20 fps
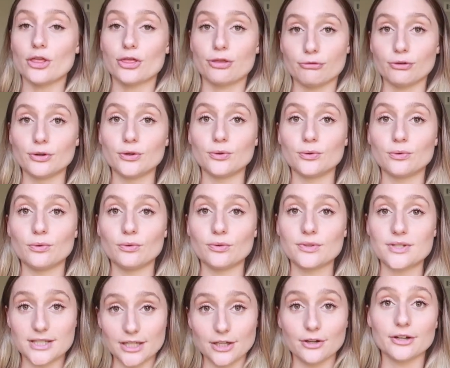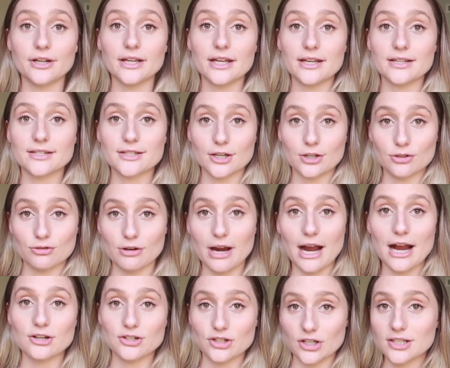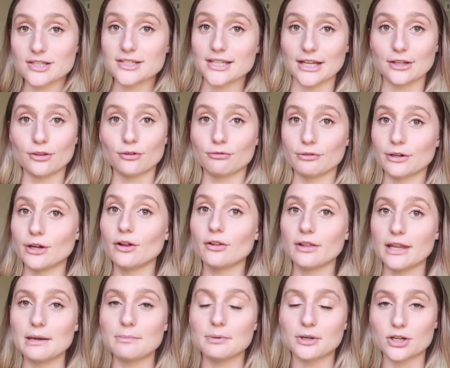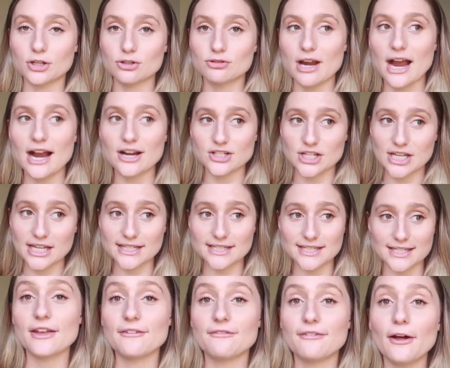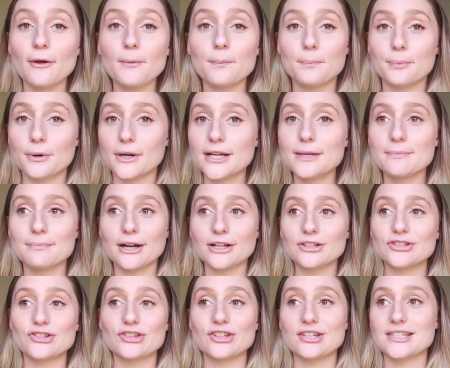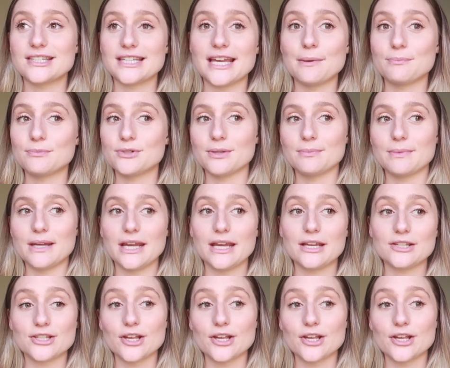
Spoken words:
through serious contractions, like the real labor contractions, they felt pretty much the same to me.